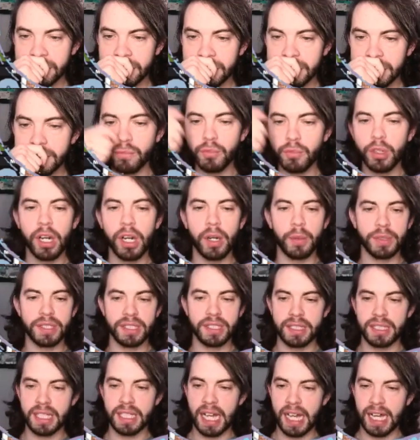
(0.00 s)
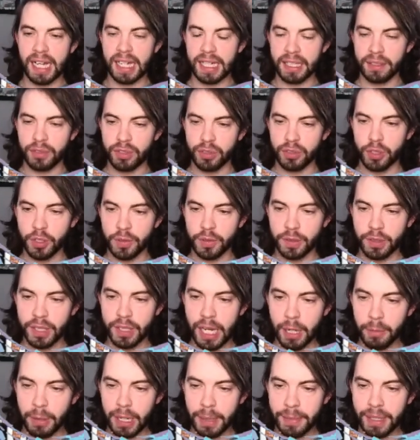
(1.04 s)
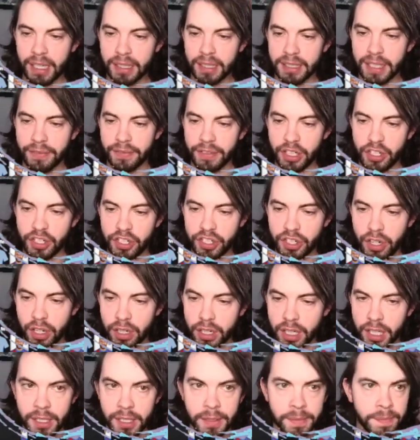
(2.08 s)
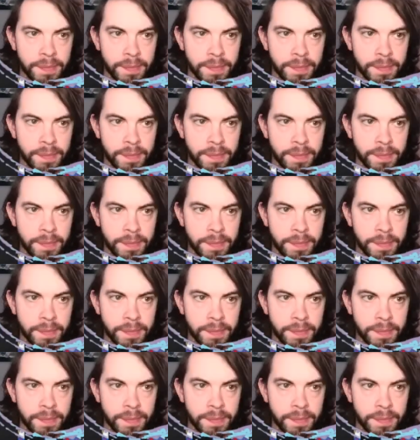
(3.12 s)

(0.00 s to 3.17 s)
What was that? That was awful. Aubameyang's having a shocker.